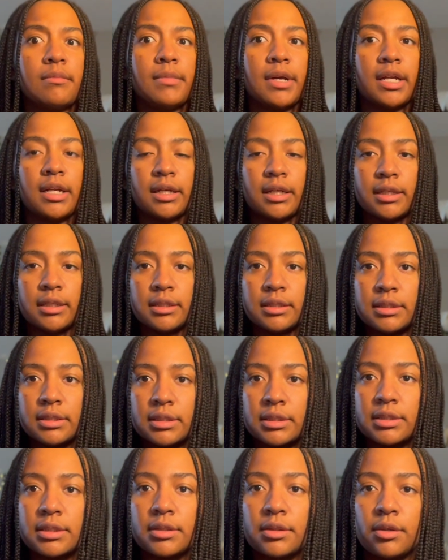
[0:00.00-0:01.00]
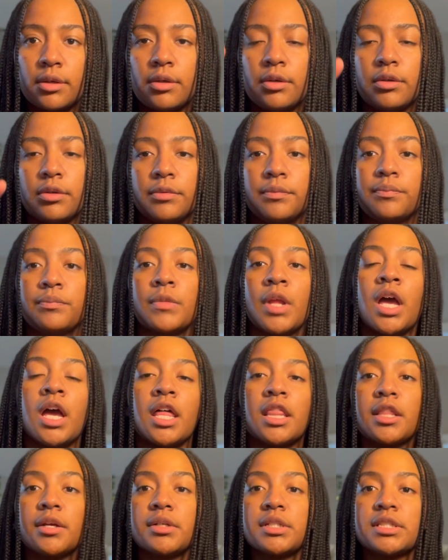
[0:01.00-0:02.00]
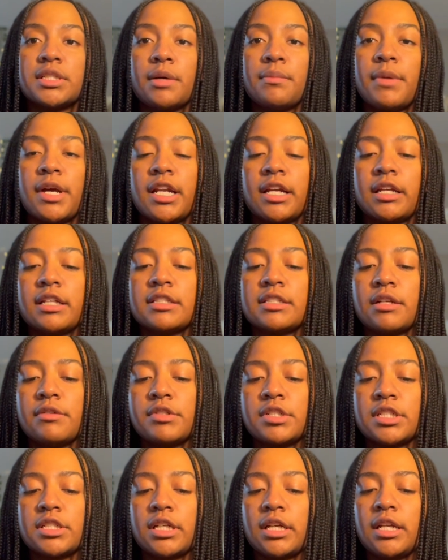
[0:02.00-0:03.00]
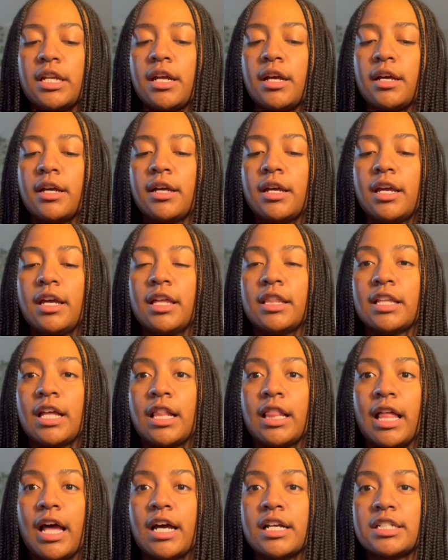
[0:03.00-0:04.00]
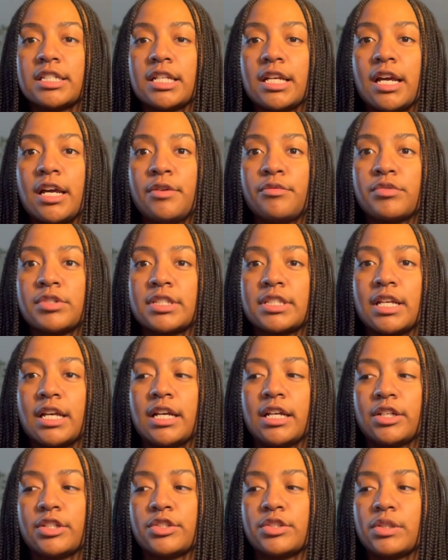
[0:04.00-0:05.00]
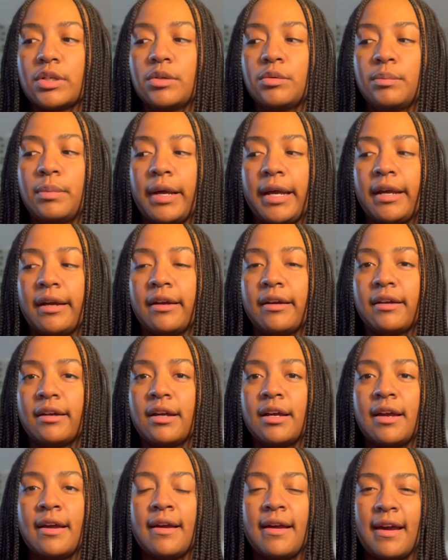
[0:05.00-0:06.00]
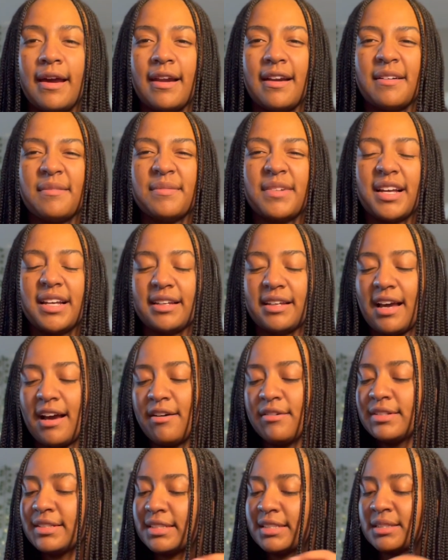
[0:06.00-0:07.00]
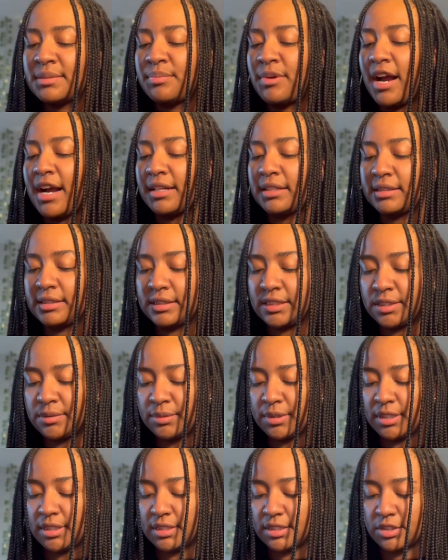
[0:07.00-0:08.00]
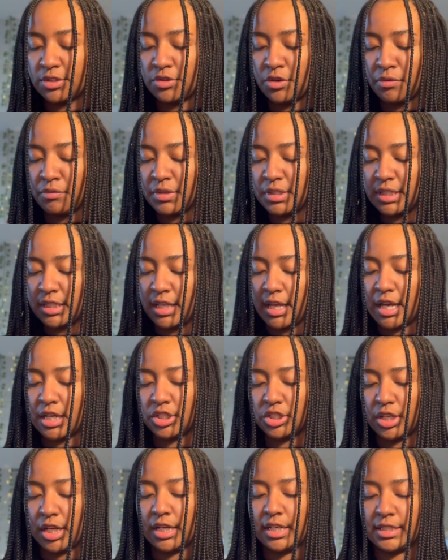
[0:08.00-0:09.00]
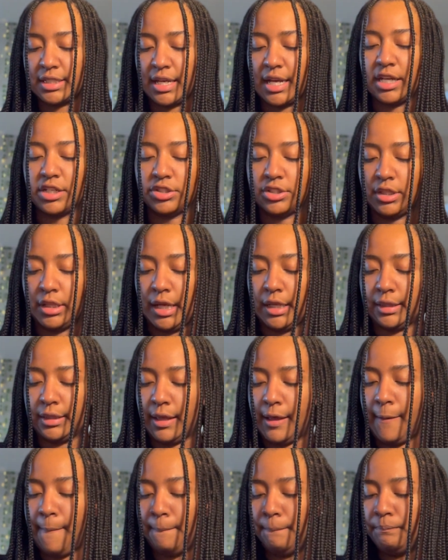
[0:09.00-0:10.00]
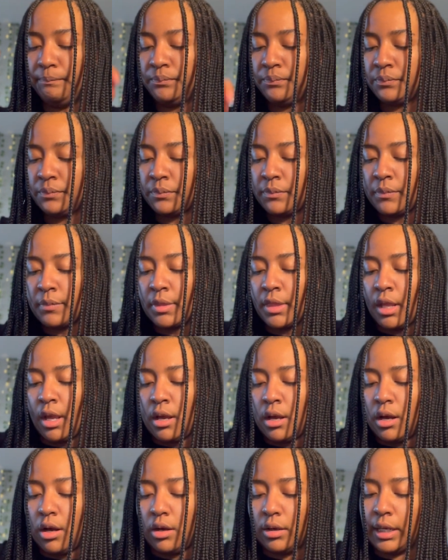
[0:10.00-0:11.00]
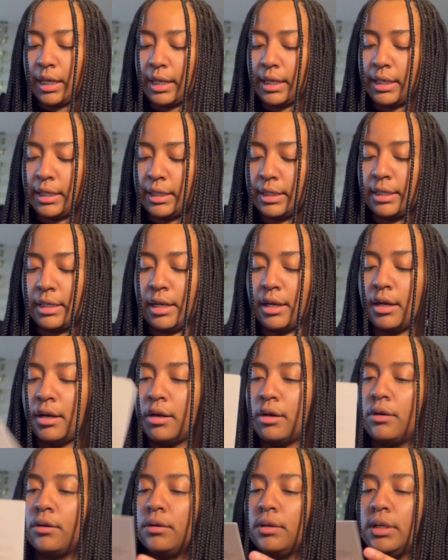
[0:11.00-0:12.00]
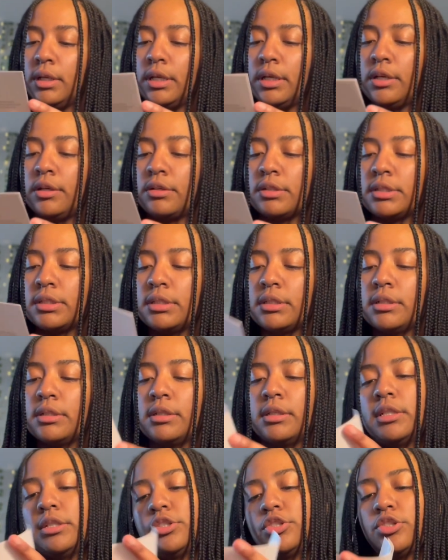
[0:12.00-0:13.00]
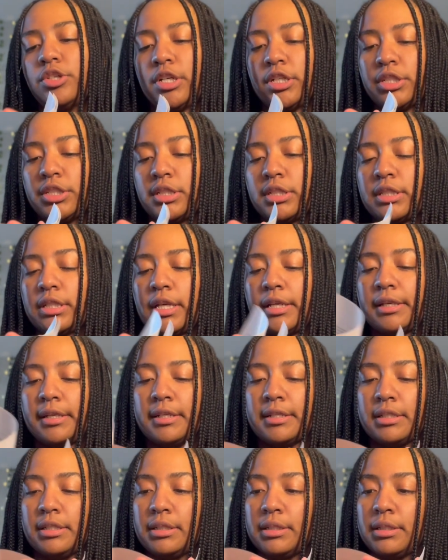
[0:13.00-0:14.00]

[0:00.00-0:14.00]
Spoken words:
mannequins. There were some mannequins I was looking at, and the lash line was like so bare. And I'm like, how is this practiced? Because no one's lash line is actually like that. Okay, and now here's the instructions, I guess.